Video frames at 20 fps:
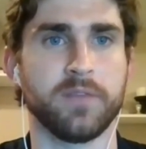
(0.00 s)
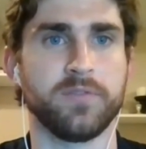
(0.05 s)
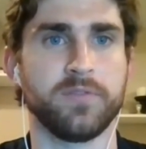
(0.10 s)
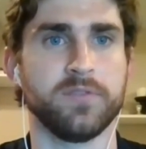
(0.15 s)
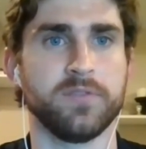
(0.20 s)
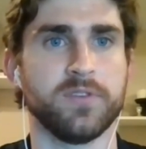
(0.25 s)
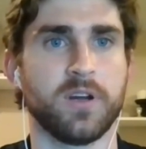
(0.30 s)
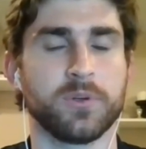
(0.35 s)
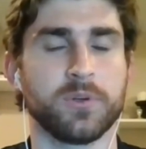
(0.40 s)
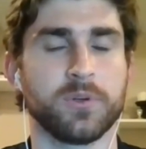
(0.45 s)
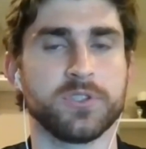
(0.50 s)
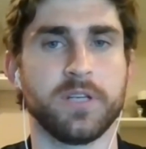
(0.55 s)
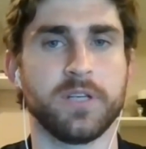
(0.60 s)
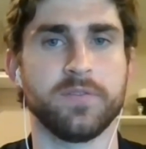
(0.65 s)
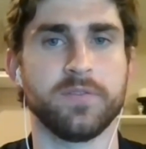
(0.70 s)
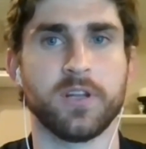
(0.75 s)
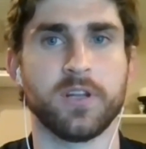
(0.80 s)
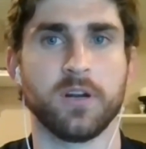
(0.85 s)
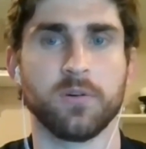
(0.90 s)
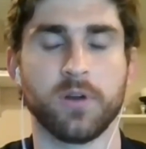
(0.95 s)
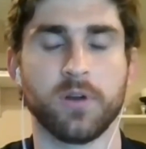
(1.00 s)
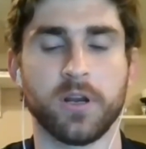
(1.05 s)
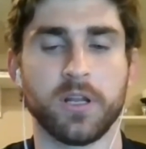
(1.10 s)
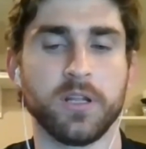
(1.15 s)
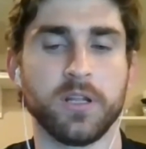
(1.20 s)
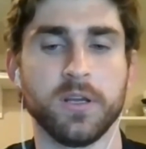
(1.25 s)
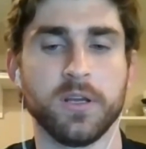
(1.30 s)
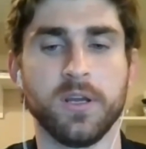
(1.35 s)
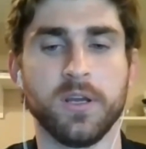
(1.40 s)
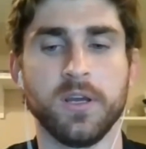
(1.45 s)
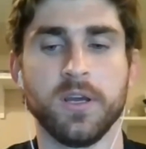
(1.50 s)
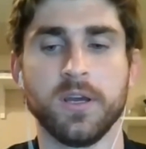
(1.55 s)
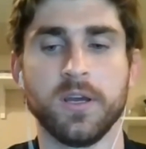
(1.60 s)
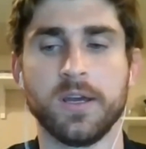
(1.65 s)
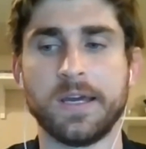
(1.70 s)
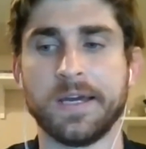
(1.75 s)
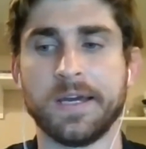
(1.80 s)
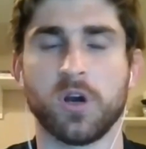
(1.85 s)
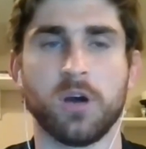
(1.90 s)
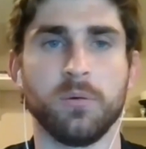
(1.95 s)
If you've not received it already,
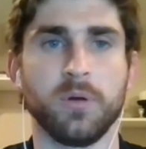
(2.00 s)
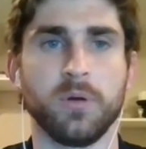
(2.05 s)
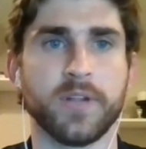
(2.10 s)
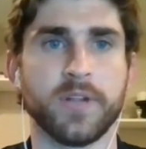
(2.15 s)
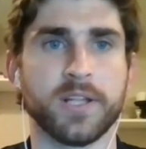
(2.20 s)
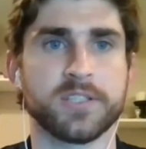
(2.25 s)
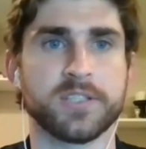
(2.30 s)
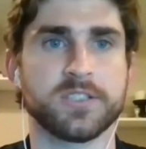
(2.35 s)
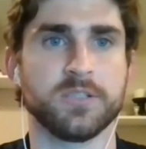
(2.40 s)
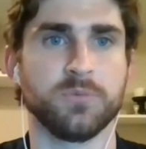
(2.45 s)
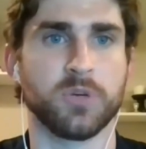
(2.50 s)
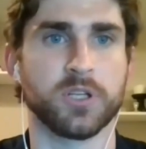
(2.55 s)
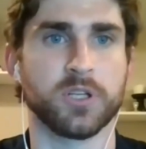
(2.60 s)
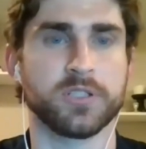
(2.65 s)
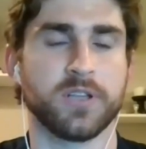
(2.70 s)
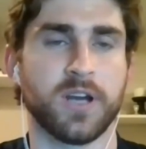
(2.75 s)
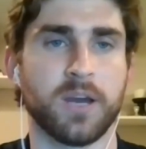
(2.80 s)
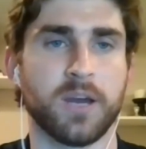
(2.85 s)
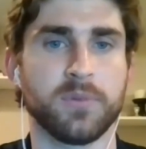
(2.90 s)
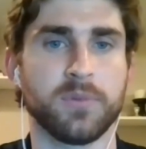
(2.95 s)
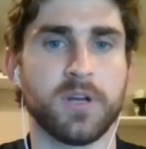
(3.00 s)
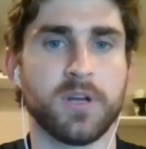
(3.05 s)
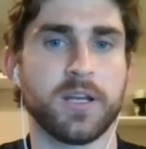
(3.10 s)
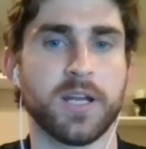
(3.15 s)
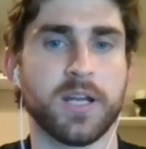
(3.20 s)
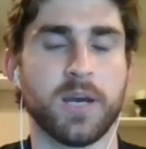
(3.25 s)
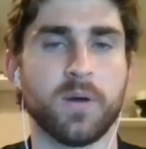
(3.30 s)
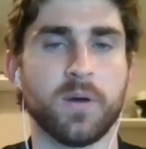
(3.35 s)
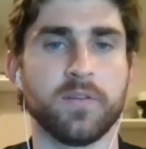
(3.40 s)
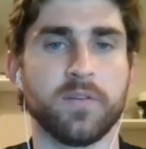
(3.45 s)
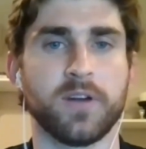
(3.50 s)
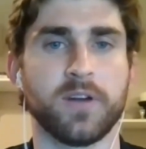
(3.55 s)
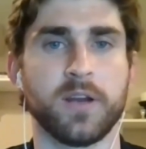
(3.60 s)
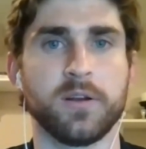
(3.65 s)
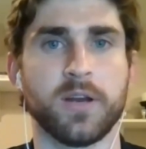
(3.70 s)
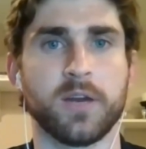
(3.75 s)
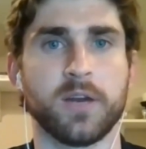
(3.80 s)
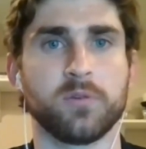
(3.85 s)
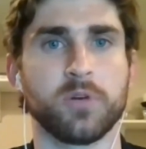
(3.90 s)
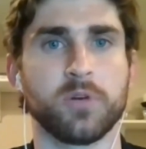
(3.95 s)
probably in that similar timeline. However,
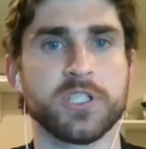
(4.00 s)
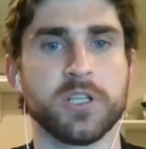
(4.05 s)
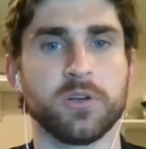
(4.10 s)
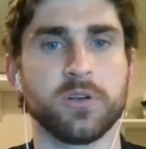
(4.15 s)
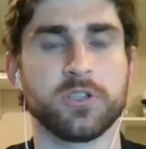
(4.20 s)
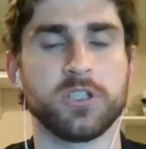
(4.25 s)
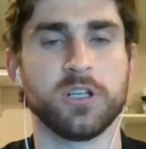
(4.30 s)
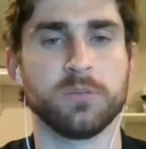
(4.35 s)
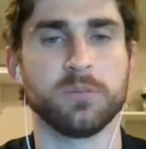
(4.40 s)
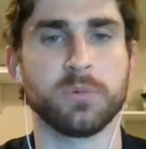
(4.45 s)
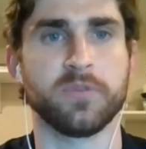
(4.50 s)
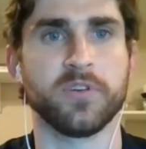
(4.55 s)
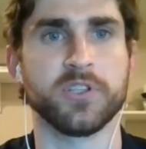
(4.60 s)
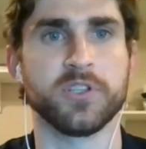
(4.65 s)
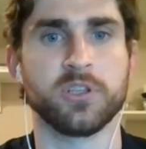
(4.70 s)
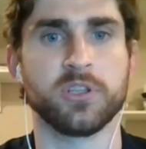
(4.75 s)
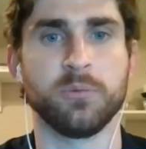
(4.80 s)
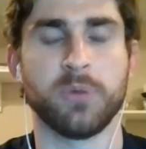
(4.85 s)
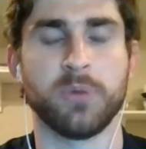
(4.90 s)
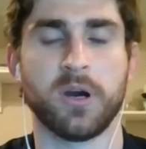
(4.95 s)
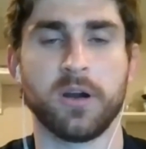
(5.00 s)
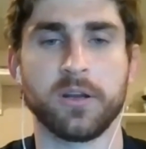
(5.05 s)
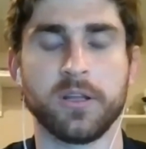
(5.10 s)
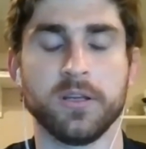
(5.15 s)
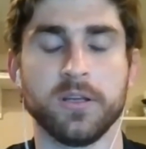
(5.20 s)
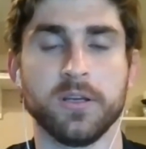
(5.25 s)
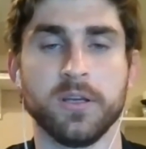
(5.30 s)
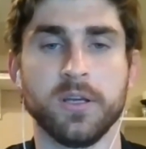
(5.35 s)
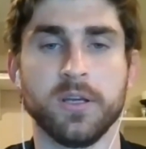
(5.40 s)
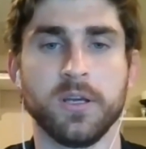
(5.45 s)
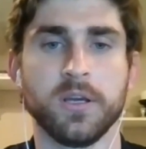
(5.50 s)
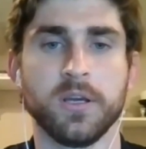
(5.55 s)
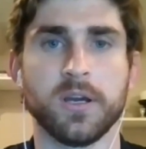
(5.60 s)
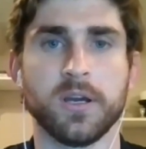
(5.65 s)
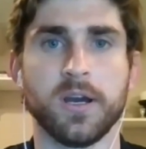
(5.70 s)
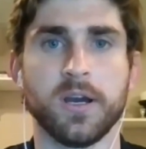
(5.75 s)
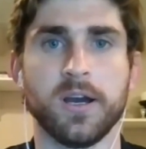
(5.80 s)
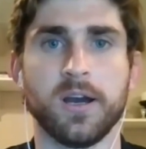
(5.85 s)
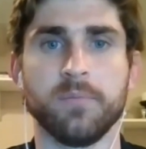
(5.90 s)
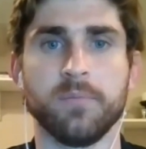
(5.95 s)
I, would reach out to your provincial body
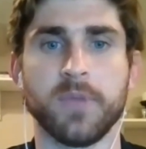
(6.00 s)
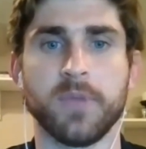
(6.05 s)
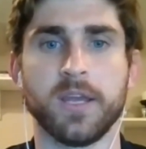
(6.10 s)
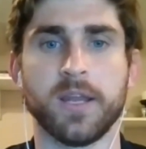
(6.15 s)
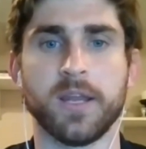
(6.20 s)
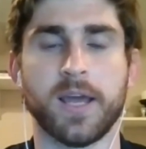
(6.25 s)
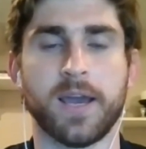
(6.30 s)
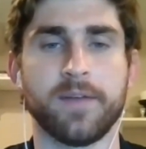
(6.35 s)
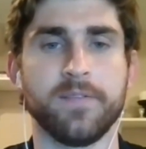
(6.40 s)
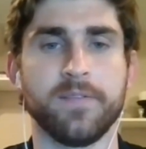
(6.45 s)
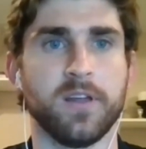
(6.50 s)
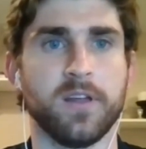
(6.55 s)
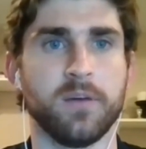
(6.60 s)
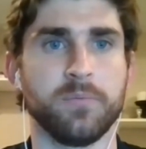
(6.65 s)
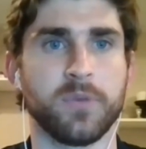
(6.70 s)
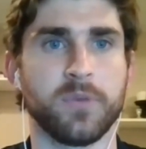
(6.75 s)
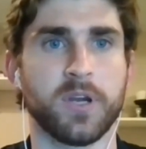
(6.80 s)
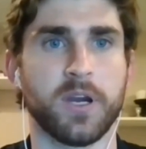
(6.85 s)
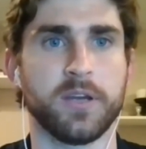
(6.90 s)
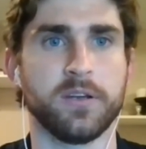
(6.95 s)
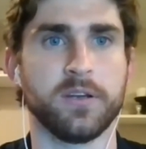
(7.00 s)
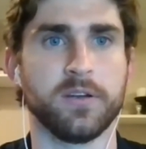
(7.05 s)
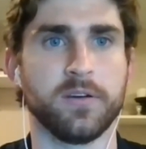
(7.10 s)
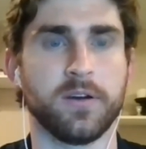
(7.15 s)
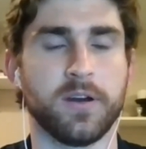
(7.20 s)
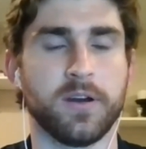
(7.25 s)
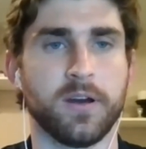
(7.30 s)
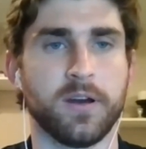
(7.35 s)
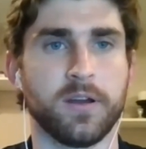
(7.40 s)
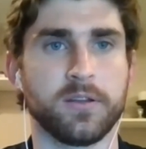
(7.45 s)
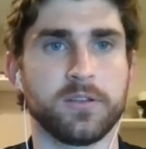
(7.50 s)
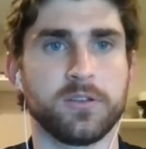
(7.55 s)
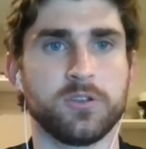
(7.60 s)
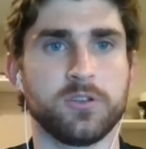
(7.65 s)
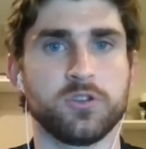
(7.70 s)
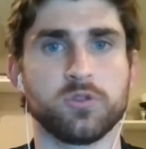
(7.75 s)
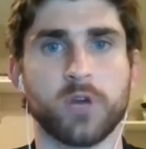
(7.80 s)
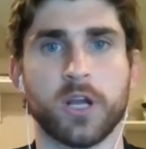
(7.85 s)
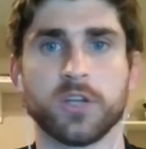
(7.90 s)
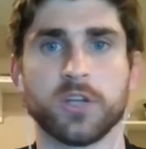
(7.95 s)
um, and have them kind of uh,
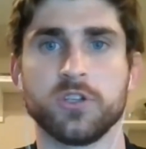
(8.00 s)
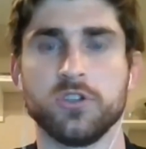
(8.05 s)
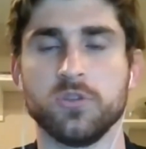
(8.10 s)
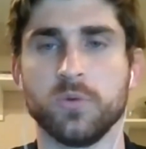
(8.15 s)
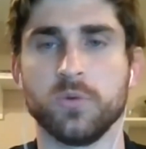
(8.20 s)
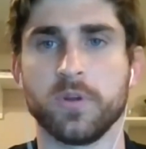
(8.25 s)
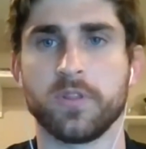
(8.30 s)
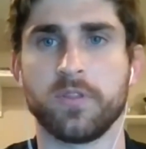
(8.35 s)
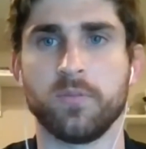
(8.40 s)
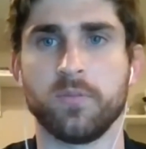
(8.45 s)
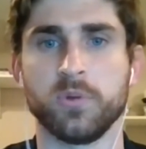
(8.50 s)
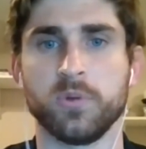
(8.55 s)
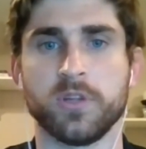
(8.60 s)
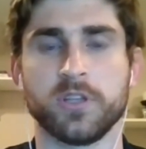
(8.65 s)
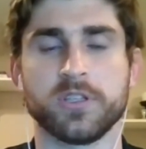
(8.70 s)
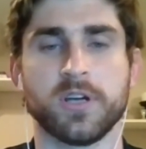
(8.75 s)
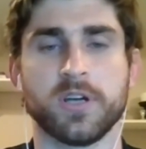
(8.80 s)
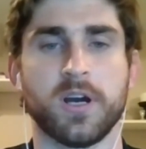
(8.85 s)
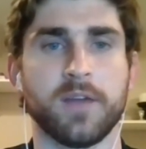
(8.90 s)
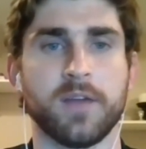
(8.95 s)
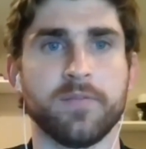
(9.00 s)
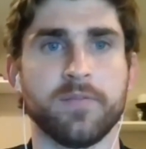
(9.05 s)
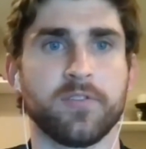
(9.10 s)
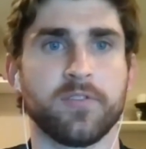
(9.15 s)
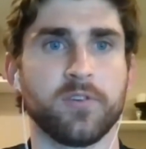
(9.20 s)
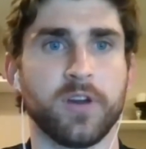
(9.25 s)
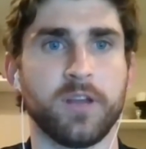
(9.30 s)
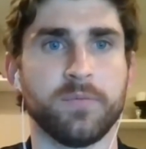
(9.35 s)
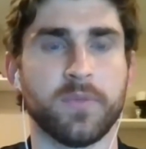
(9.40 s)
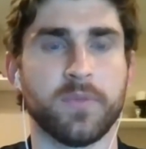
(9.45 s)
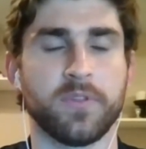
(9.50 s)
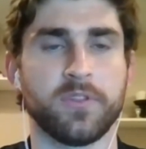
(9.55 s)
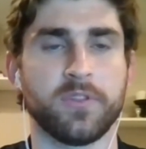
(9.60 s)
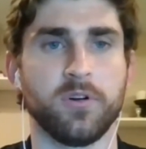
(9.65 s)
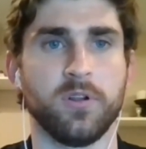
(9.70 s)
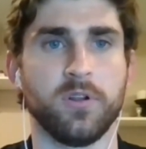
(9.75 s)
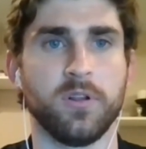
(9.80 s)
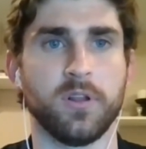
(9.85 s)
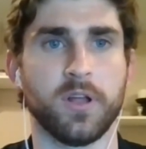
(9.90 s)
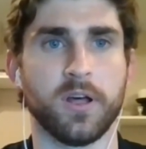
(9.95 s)
direct you with with the time frame that
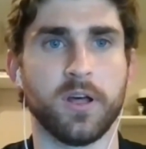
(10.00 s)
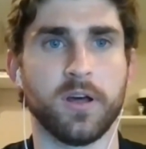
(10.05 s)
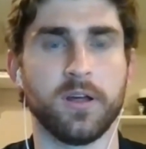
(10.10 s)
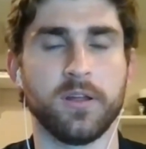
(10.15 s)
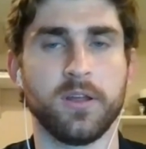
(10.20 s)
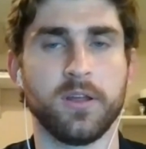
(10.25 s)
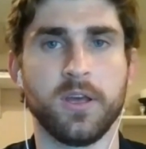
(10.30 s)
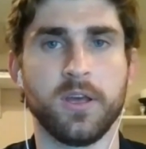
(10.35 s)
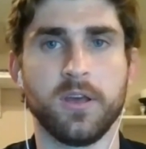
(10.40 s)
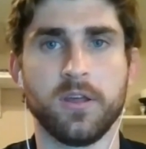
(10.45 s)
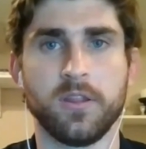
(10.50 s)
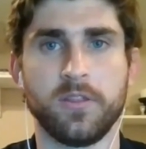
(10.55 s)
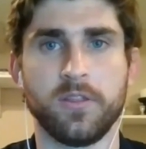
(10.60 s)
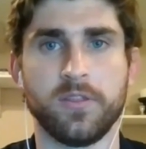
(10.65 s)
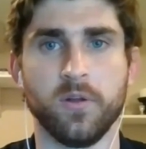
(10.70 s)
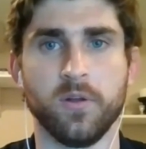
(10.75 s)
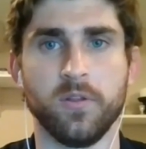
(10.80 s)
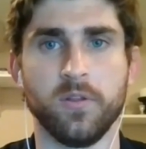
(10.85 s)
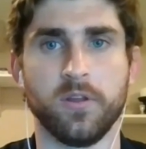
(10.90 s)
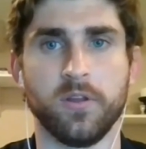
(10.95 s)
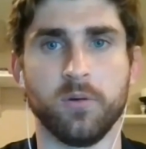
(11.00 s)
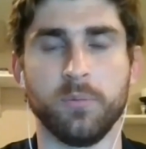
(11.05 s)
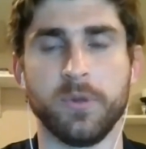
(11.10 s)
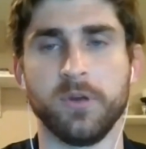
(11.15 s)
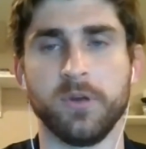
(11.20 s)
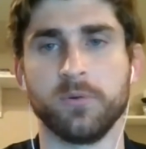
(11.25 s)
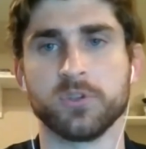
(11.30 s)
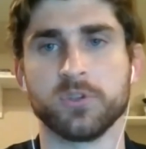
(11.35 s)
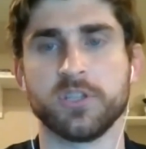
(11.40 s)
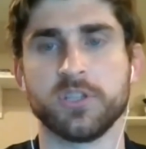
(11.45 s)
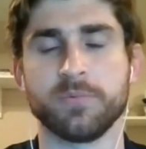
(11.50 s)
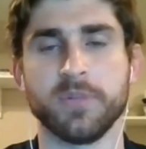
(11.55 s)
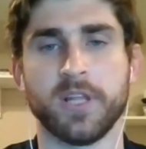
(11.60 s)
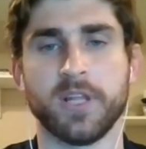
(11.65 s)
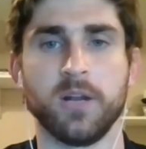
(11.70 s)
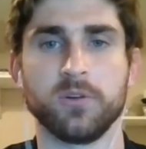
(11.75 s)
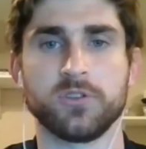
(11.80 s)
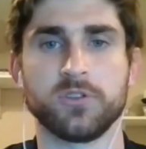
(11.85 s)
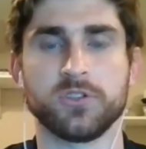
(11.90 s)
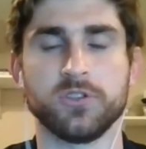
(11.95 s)
they'll uh, they'll they'll be able to shipping
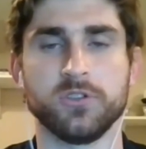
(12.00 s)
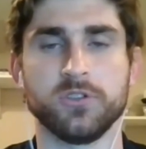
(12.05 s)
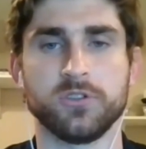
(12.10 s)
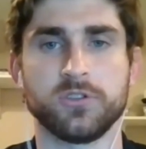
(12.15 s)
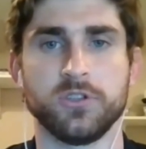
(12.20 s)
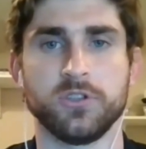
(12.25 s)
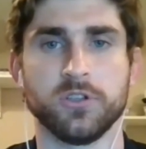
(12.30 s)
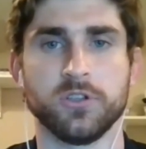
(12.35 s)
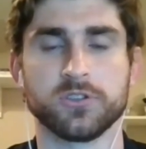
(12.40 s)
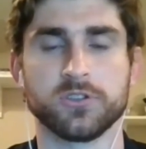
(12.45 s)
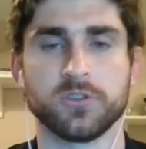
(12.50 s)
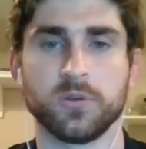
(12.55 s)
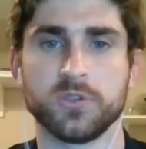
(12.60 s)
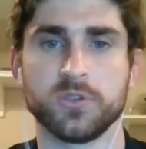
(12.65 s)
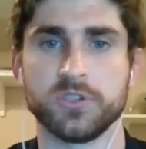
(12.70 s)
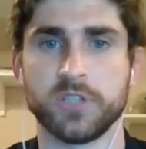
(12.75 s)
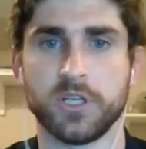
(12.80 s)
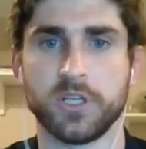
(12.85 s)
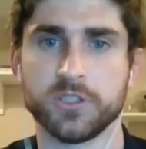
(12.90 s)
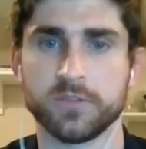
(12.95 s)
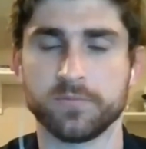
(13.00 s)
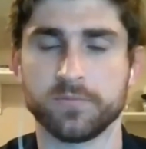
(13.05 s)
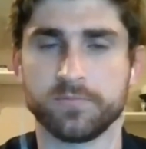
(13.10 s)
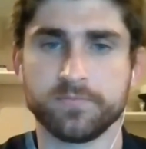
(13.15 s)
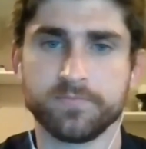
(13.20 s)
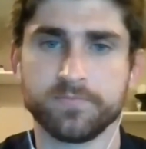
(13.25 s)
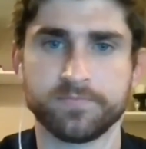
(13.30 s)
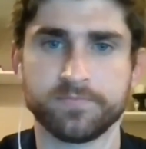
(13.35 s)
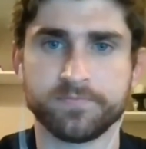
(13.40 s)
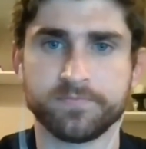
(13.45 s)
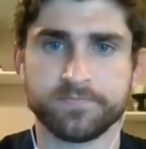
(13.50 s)
that out to to your association.